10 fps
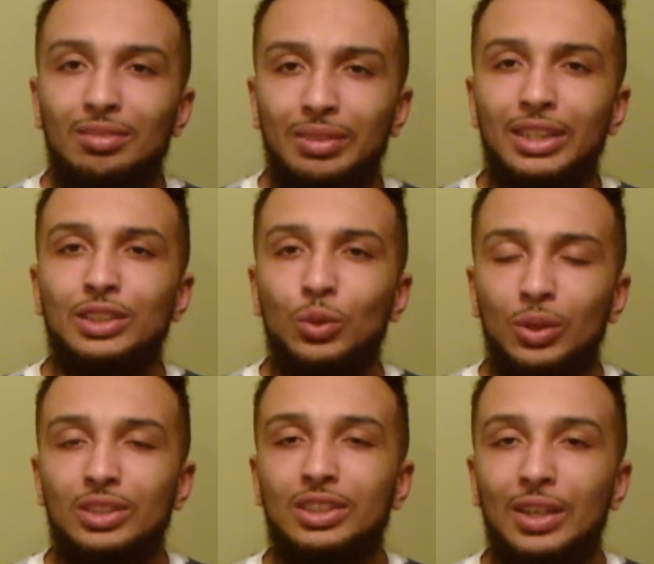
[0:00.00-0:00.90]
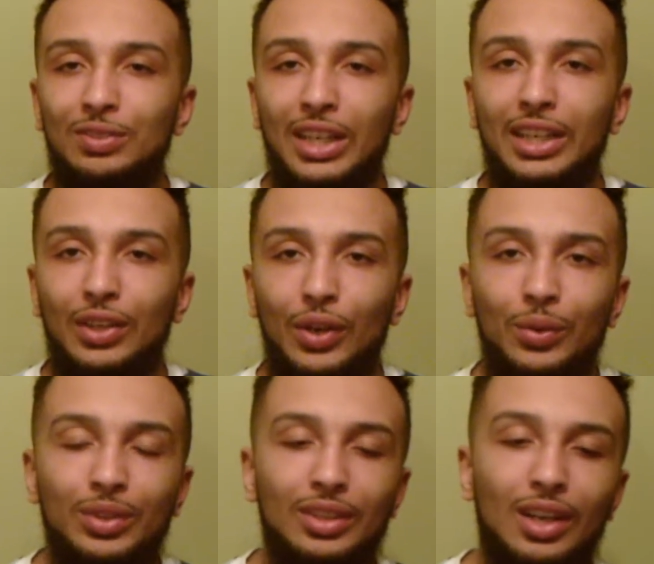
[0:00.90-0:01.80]
leaning towards Shevchenko,
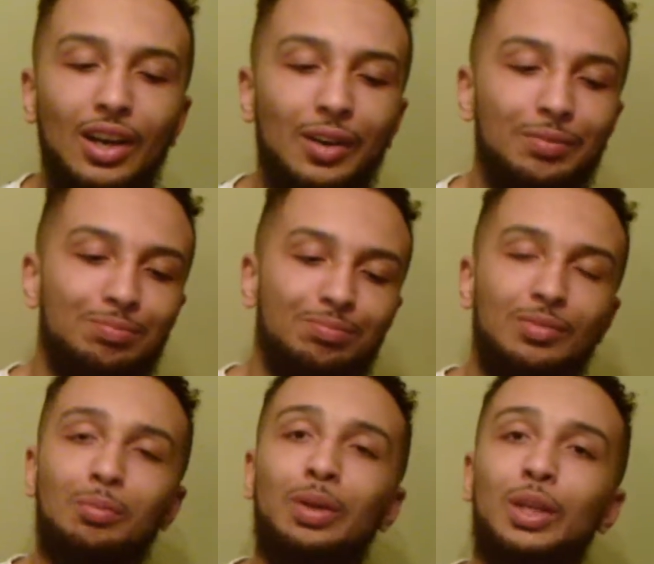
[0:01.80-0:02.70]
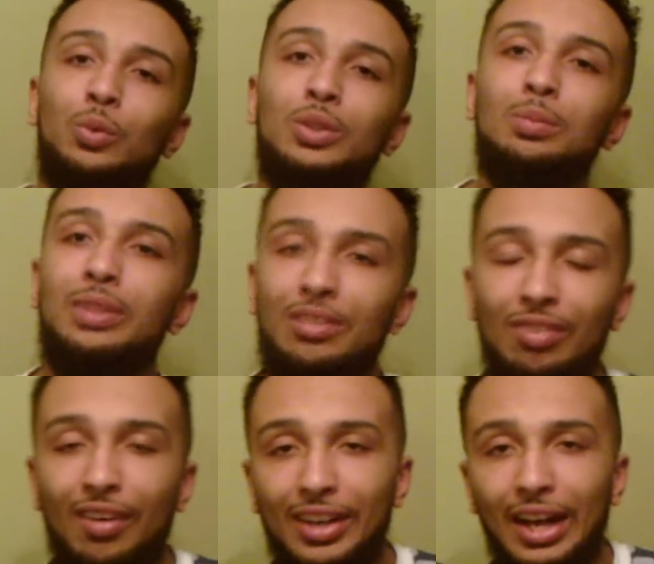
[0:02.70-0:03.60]
but it will be a
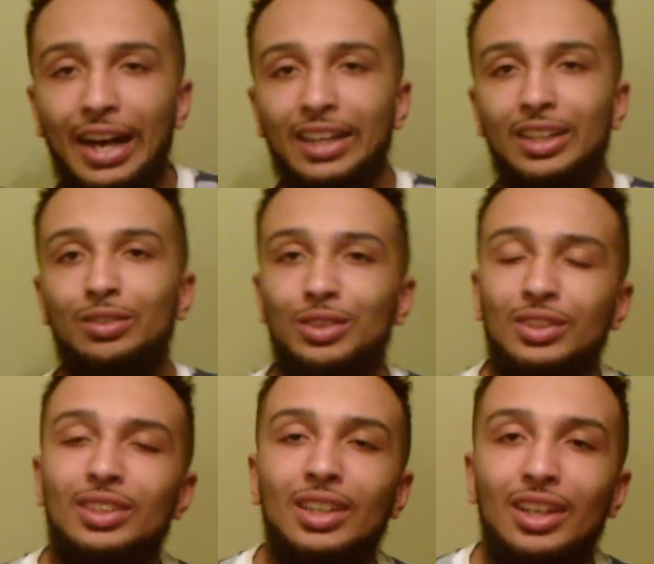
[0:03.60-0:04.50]
very high level